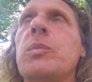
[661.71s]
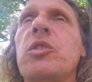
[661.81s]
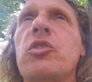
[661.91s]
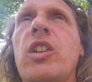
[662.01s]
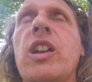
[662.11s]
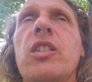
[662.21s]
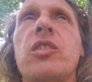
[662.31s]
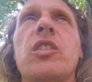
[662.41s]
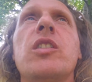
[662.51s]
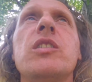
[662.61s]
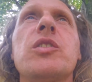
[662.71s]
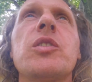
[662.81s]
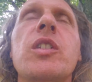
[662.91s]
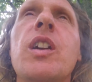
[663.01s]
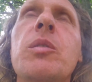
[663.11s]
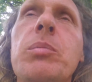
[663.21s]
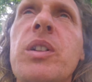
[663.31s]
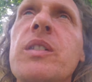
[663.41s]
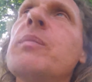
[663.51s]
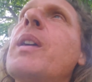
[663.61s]
have been changed and altered,
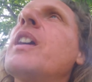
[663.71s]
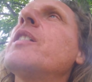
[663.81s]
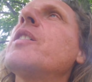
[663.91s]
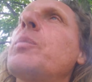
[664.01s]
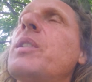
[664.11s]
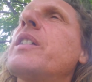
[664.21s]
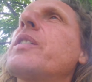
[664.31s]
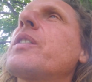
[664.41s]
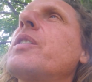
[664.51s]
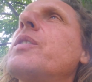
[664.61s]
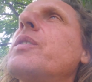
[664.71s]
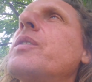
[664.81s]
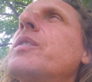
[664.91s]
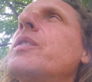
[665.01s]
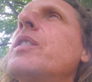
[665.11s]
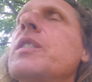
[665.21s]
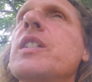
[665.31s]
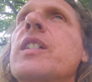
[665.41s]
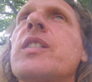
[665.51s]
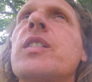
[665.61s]
but a demand is placed
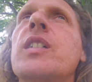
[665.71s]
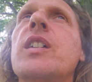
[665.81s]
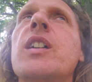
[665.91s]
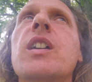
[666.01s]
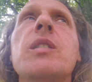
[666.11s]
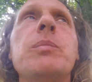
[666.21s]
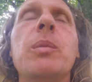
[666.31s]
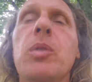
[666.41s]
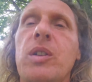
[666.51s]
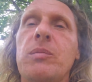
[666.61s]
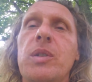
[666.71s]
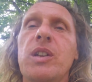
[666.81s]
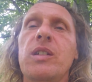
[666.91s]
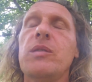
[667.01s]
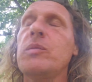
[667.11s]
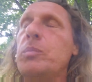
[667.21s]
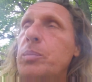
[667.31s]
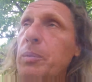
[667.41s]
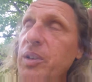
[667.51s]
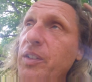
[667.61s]
nonetheless. People can be,
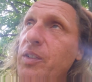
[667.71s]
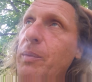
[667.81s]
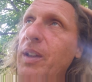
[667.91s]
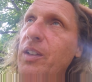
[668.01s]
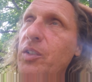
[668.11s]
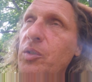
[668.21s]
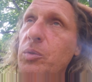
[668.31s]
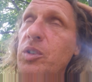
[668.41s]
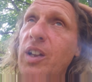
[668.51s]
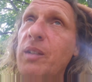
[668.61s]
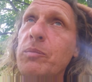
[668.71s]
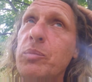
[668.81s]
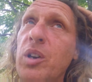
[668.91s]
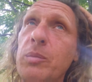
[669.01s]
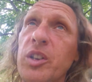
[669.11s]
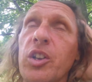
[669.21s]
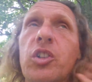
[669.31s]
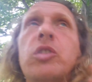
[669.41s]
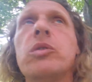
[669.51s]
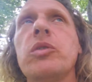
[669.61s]
we place demands on the world. I'm probably
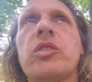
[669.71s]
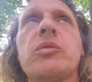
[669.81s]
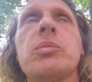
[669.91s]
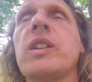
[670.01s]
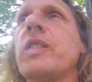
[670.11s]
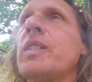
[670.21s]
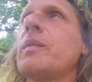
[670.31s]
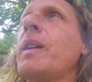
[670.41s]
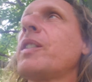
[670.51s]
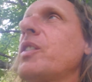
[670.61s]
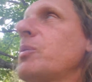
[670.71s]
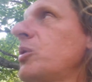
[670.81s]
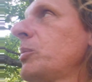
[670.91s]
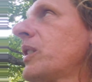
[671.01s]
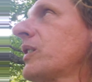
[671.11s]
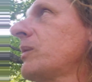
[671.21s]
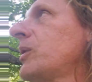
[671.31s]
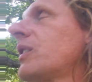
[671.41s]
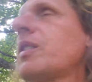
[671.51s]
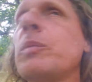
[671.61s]
accused of placing demands on the world because I'm
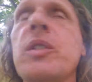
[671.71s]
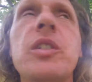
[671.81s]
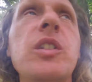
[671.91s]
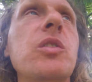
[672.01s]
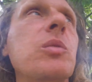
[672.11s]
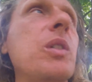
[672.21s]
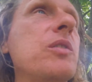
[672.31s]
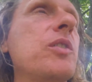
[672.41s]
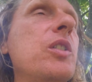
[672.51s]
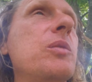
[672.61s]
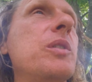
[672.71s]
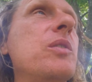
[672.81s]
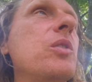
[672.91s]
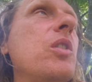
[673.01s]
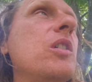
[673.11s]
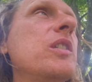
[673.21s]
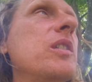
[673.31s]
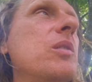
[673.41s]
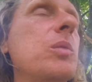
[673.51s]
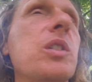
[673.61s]
on disability or welfare or whatever you call
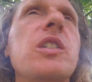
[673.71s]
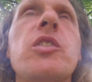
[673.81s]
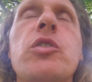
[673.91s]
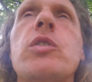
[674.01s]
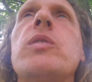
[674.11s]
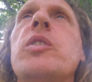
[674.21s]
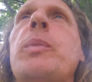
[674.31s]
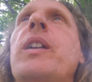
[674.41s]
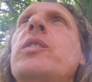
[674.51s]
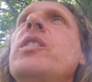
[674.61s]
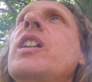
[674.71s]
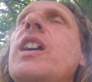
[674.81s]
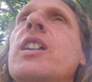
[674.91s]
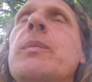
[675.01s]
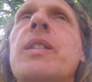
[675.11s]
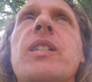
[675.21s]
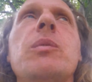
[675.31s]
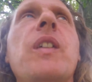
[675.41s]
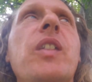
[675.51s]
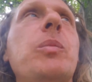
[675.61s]
it, a workless, shiftless bastard. You might say,
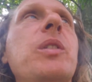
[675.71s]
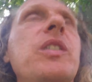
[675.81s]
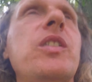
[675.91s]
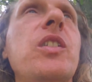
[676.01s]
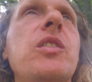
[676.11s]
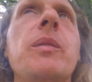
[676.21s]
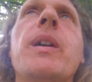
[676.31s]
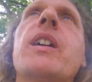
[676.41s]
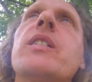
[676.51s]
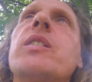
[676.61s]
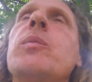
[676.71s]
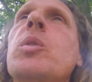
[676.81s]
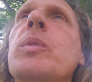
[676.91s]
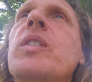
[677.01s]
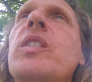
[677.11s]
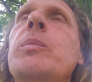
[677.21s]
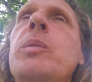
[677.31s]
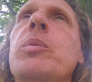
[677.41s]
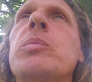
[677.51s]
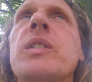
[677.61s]
well, that's placing demands. And where we see
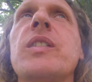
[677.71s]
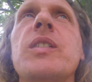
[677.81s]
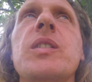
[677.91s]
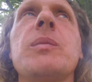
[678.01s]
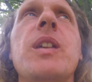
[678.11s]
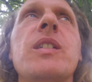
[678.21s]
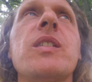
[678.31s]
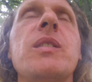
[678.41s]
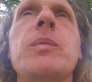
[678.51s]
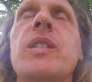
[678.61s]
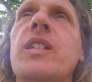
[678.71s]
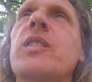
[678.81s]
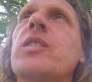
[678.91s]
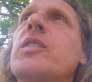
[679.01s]
people placing demands, then we tend to,